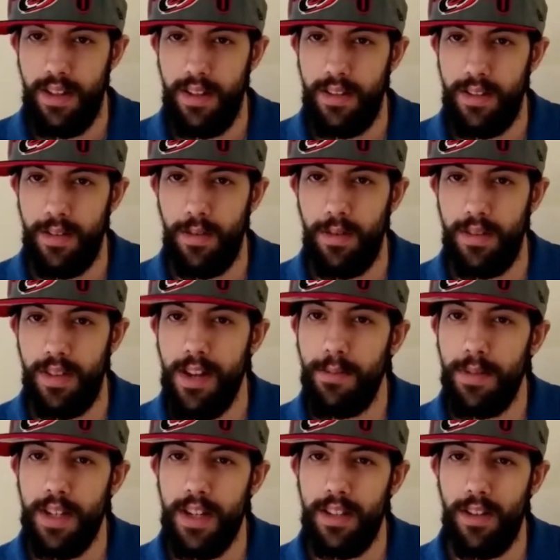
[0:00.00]
So it seems
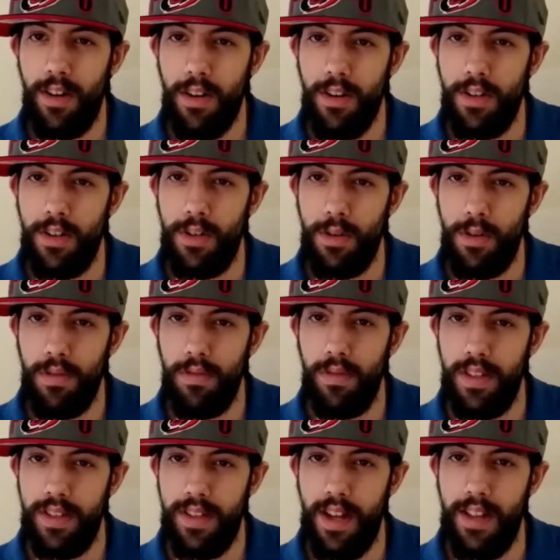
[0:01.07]
like it's hard to truthfully
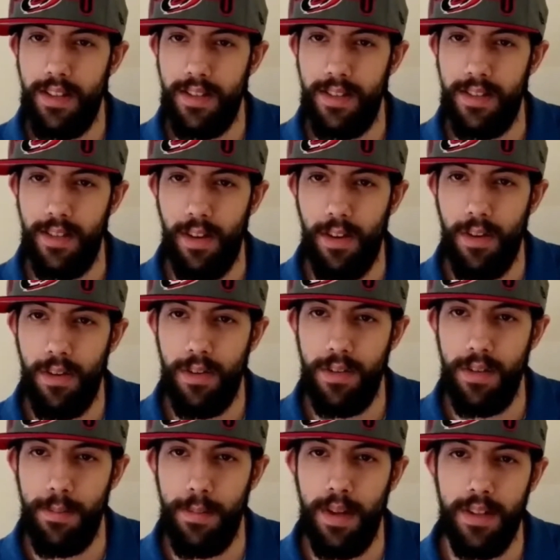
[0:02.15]
say this is all
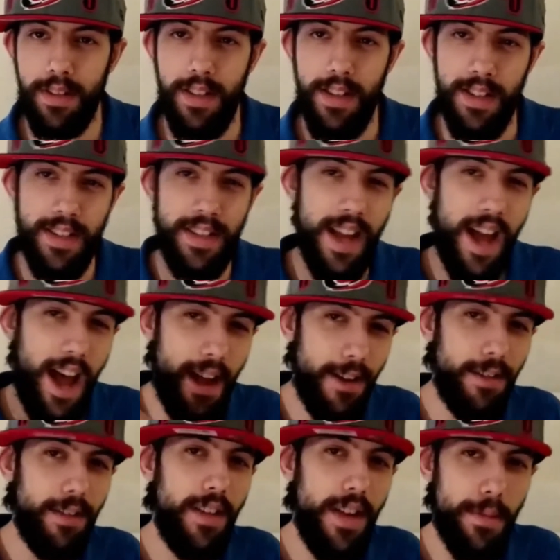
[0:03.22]
debunked
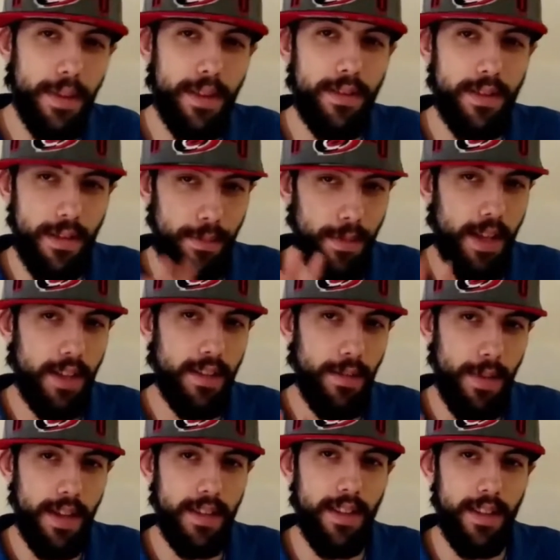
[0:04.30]
entirely, but there's some things that
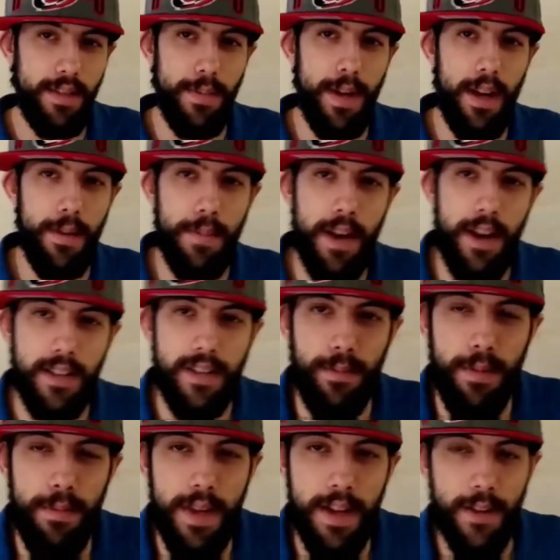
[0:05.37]
make sense about it possibly
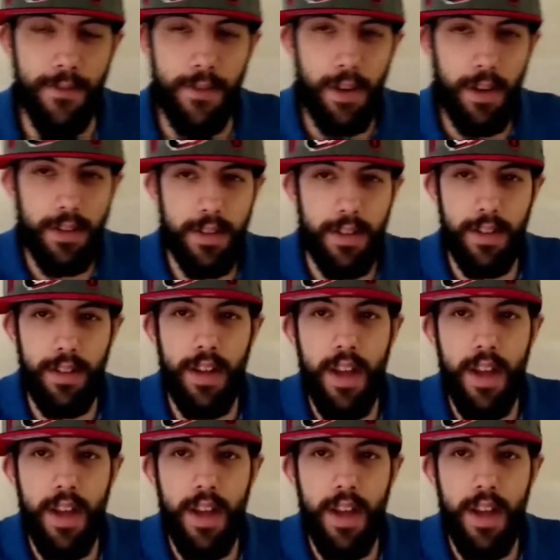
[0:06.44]
being a falsehood.